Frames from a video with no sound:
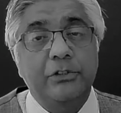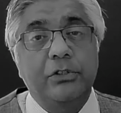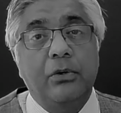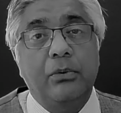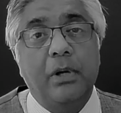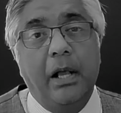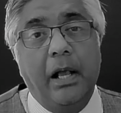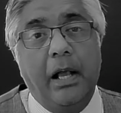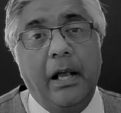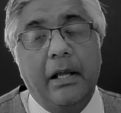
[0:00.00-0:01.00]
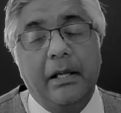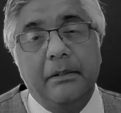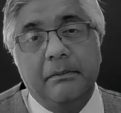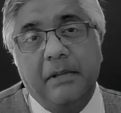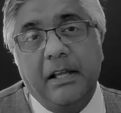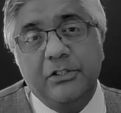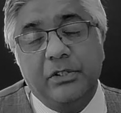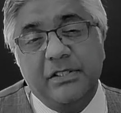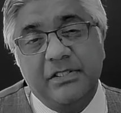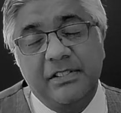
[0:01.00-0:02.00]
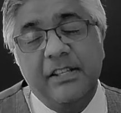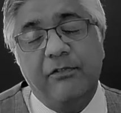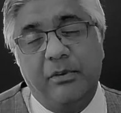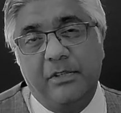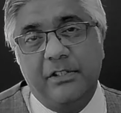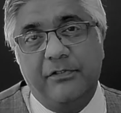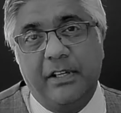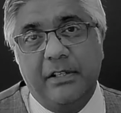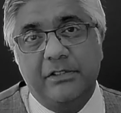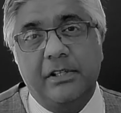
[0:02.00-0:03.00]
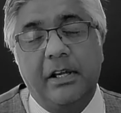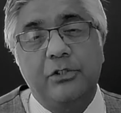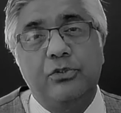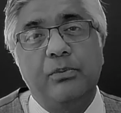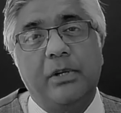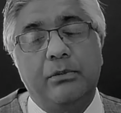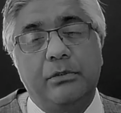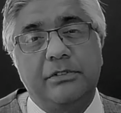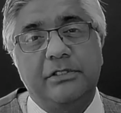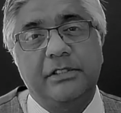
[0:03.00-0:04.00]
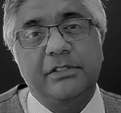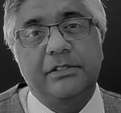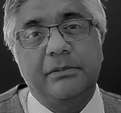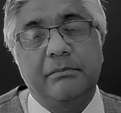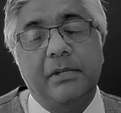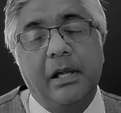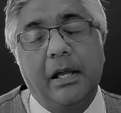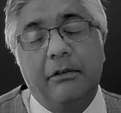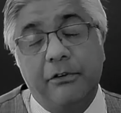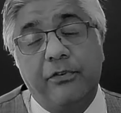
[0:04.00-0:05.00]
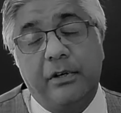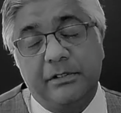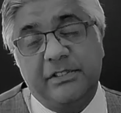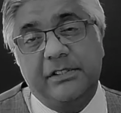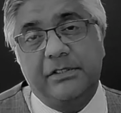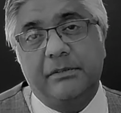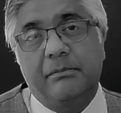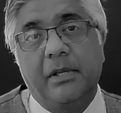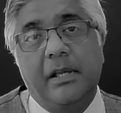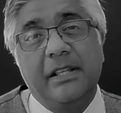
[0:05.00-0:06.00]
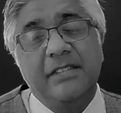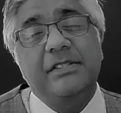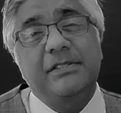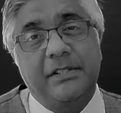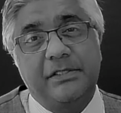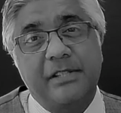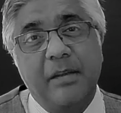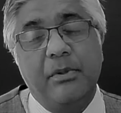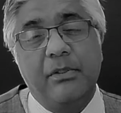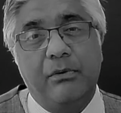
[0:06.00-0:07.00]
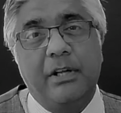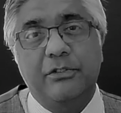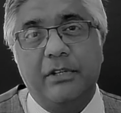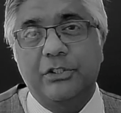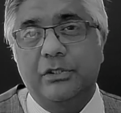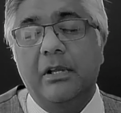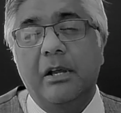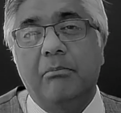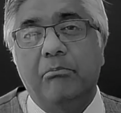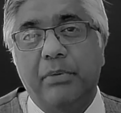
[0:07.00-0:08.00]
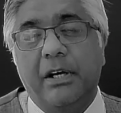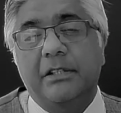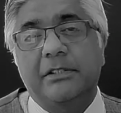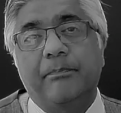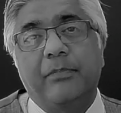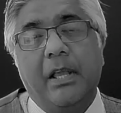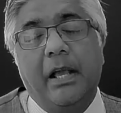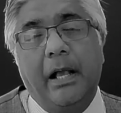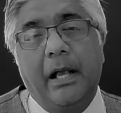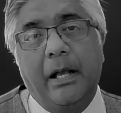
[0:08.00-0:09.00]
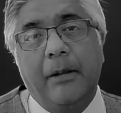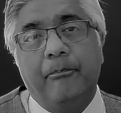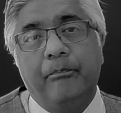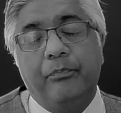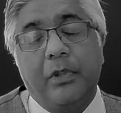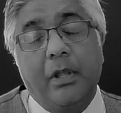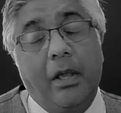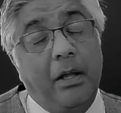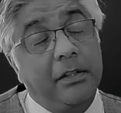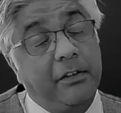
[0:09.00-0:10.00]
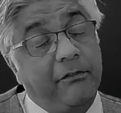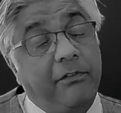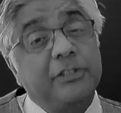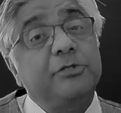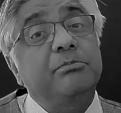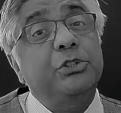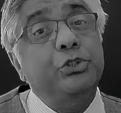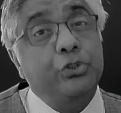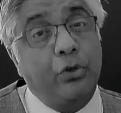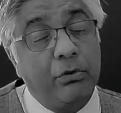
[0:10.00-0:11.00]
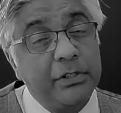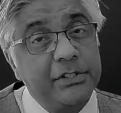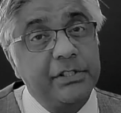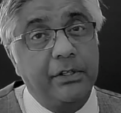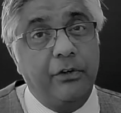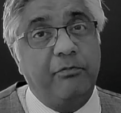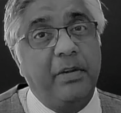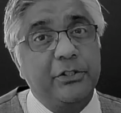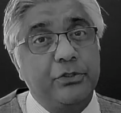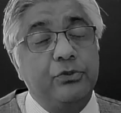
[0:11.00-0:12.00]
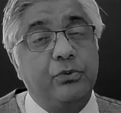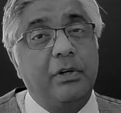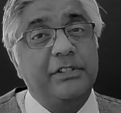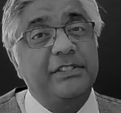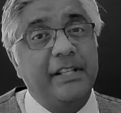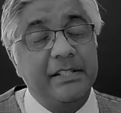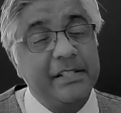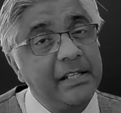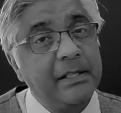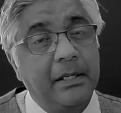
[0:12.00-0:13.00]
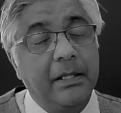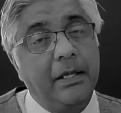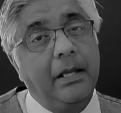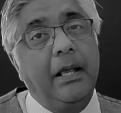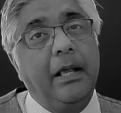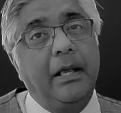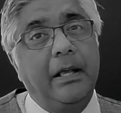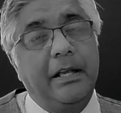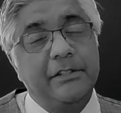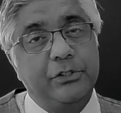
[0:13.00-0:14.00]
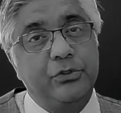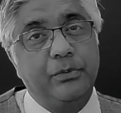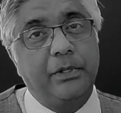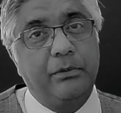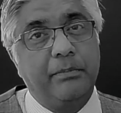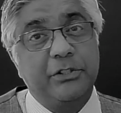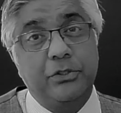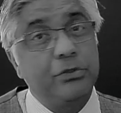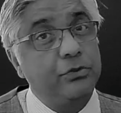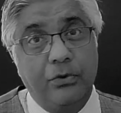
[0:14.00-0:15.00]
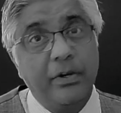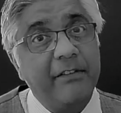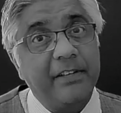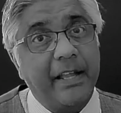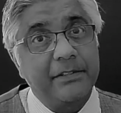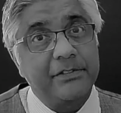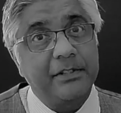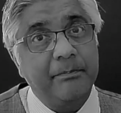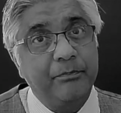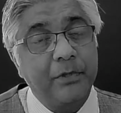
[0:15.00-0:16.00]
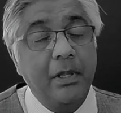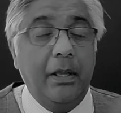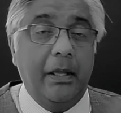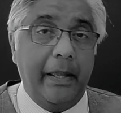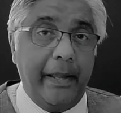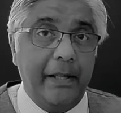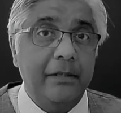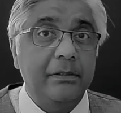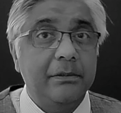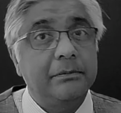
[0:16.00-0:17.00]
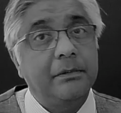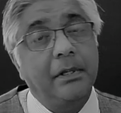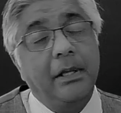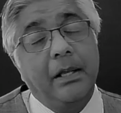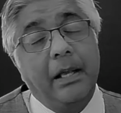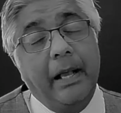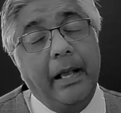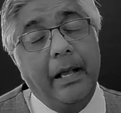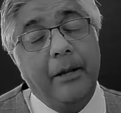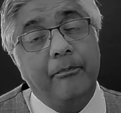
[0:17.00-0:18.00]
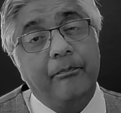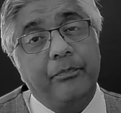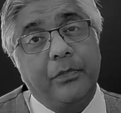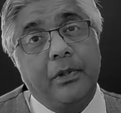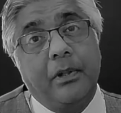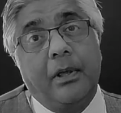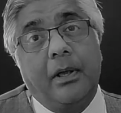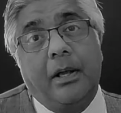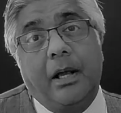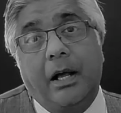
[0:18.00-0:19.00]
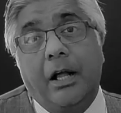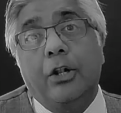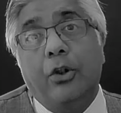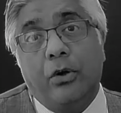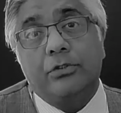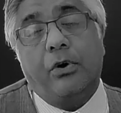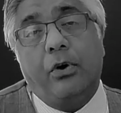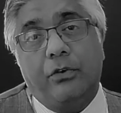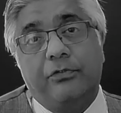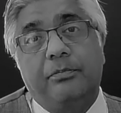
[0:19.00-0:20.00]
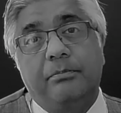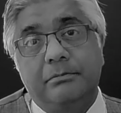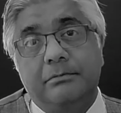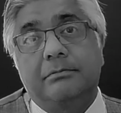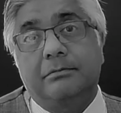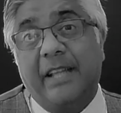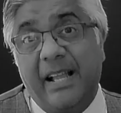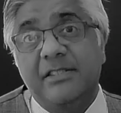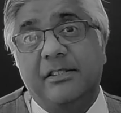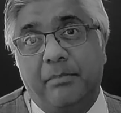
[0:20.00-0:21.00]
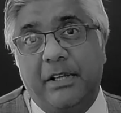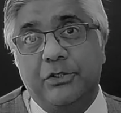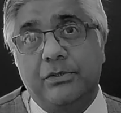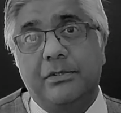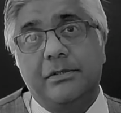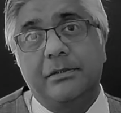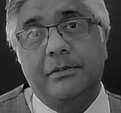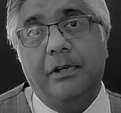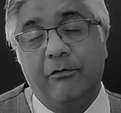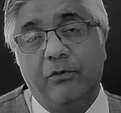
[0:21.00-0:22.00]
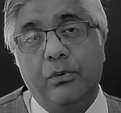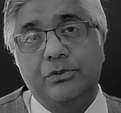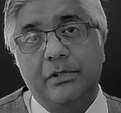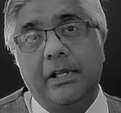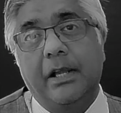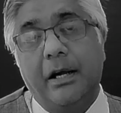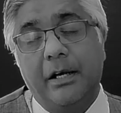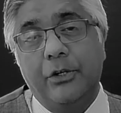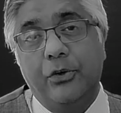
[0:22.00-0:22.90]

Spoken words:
So as you can see from these figures, a two-week rule system, referral system, yes, it's a step in the right direction, but the vast majority of patients who are sent in as a two-week rule patient don't have a cancer, and a lot of cancer patients, unfortunately,